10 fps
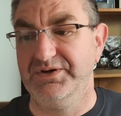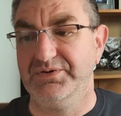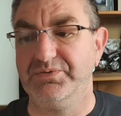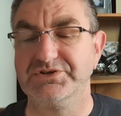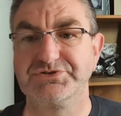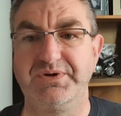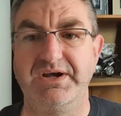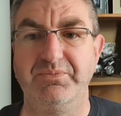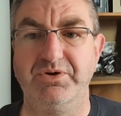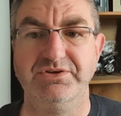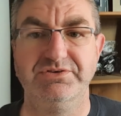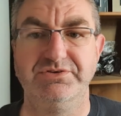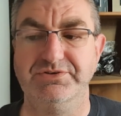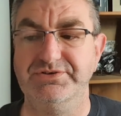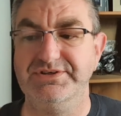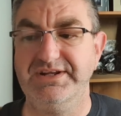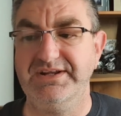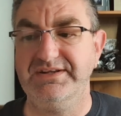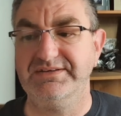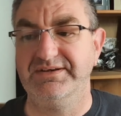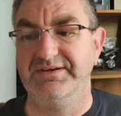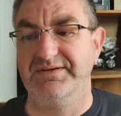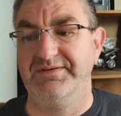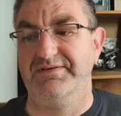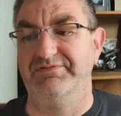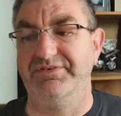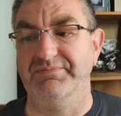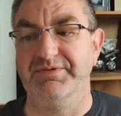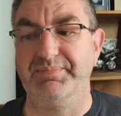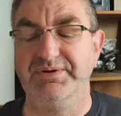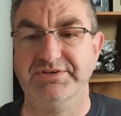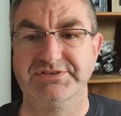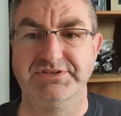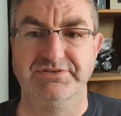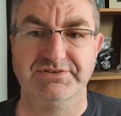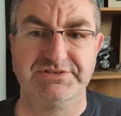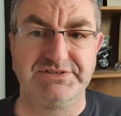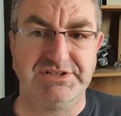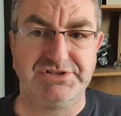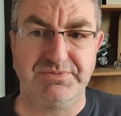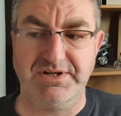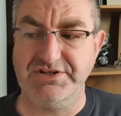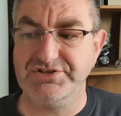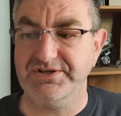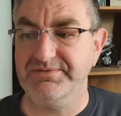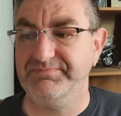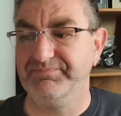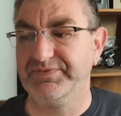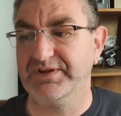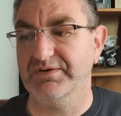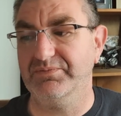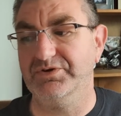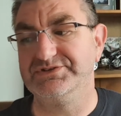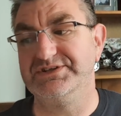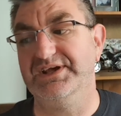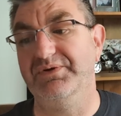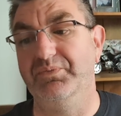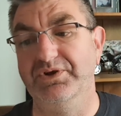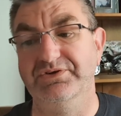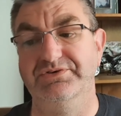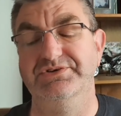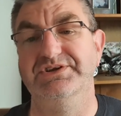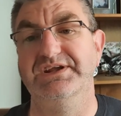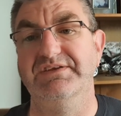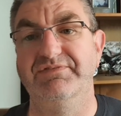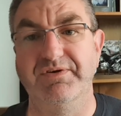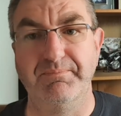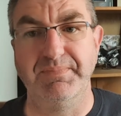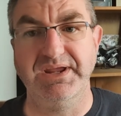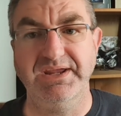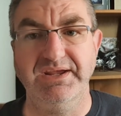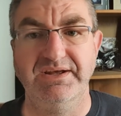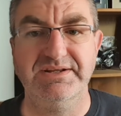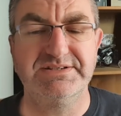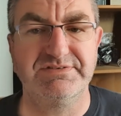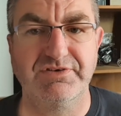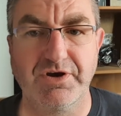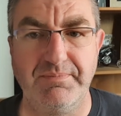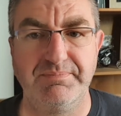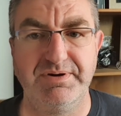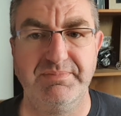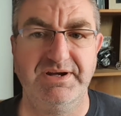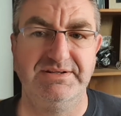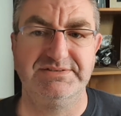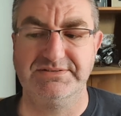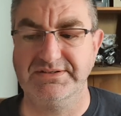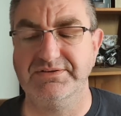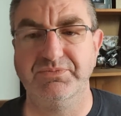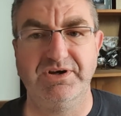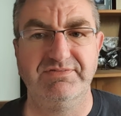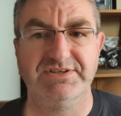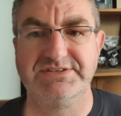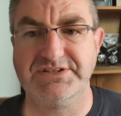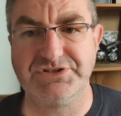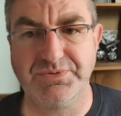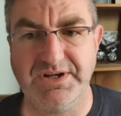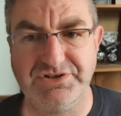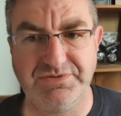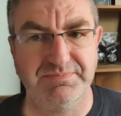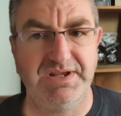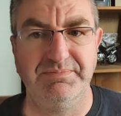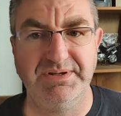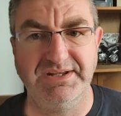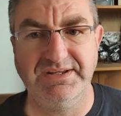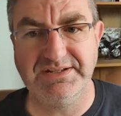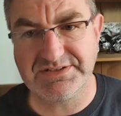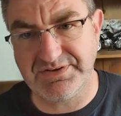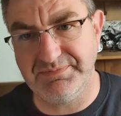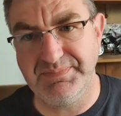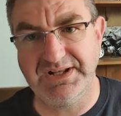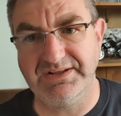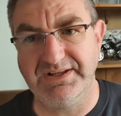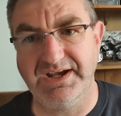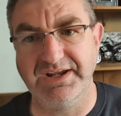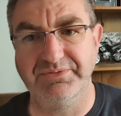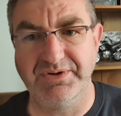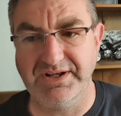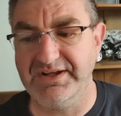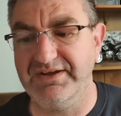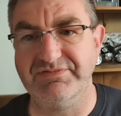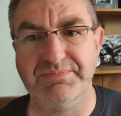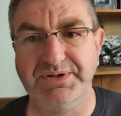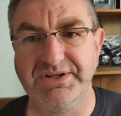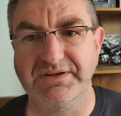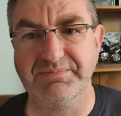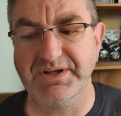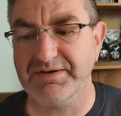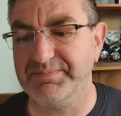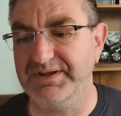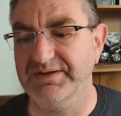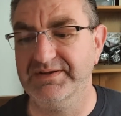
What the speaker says: What do I want or need from the person or the situation? And what do they want or need from me? And is there a compromise, whatever the situation may be? Is there a middle line where everybody can be happy?